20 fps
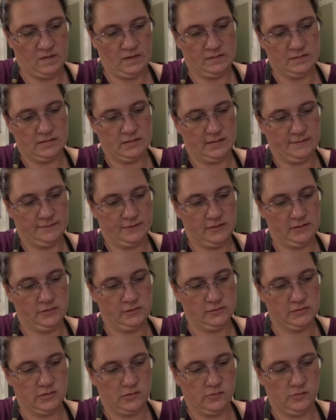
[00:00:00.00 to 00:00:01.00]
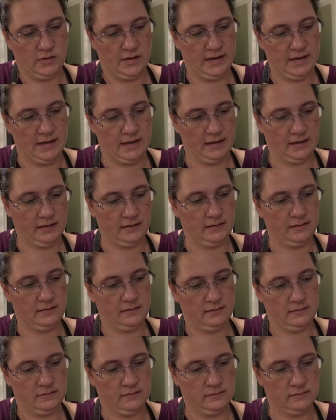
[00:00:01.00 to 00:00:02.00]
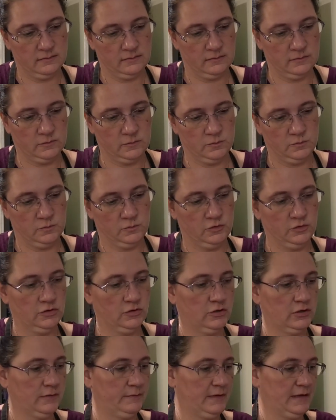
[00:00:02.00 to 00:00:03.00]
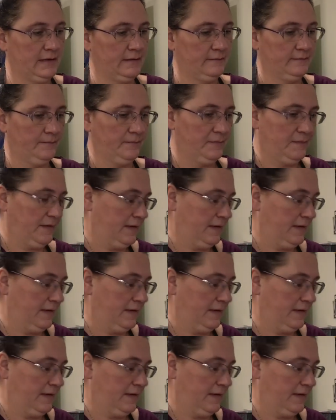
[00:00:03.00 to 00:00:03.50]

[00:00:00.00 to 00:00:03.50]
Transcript: This stuff goes quick. You know what I mean?